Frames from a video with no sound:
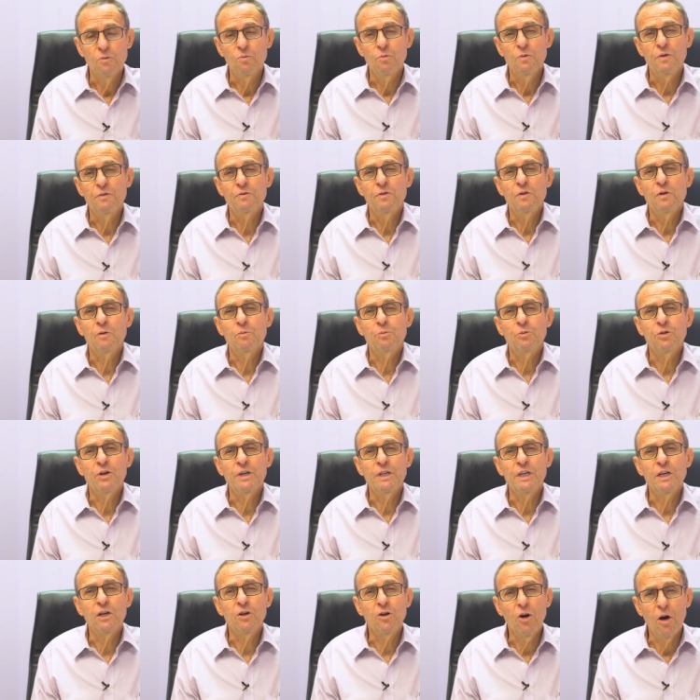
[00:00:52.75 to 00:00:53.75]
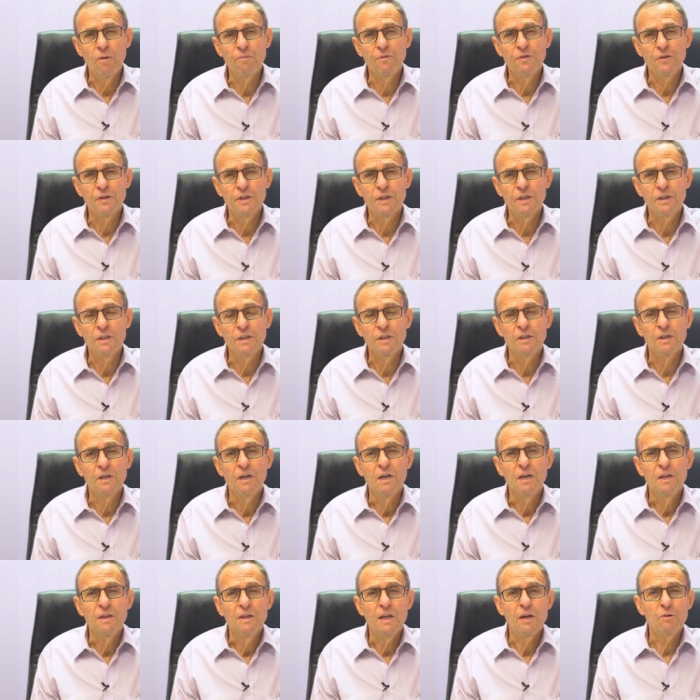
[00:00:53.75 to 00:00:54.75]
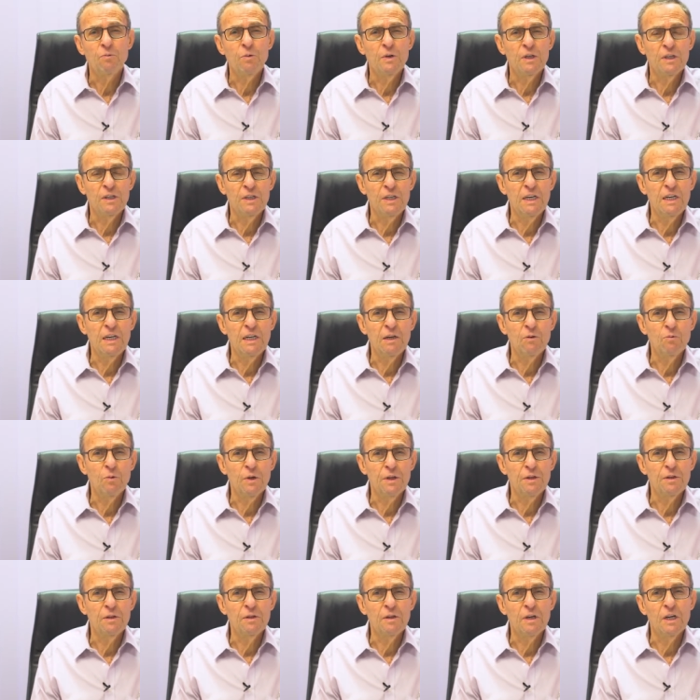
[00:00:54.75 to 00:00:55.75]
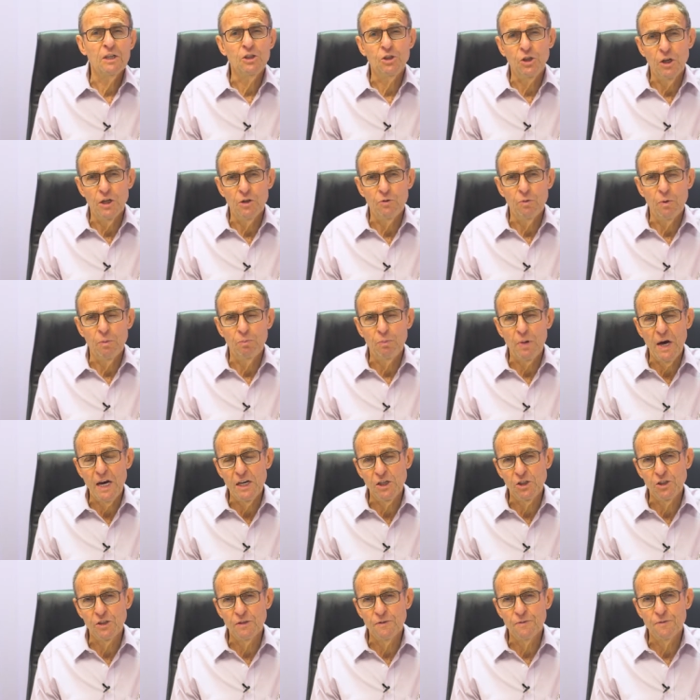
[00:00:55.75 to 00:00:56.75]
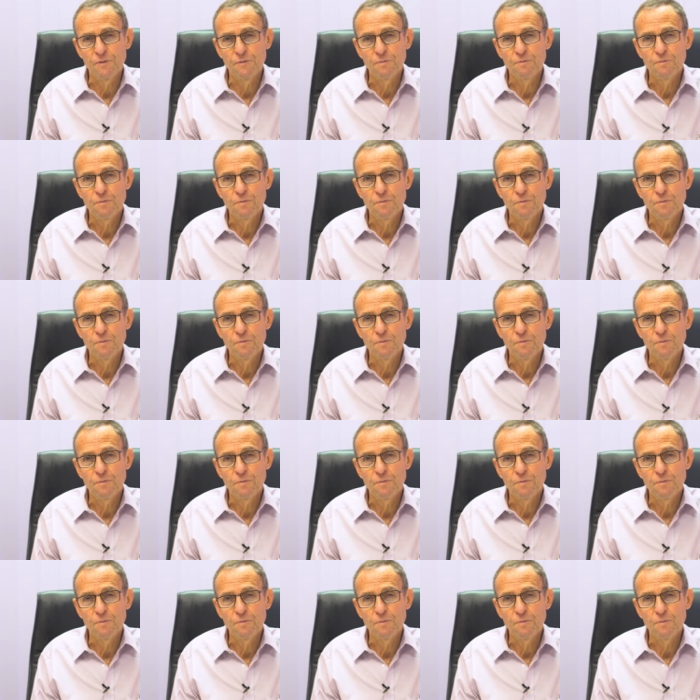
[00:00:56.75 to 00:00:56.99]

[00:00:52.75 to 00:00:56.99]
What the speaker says: we feel pretty confident that we are dealing with a genuine patient.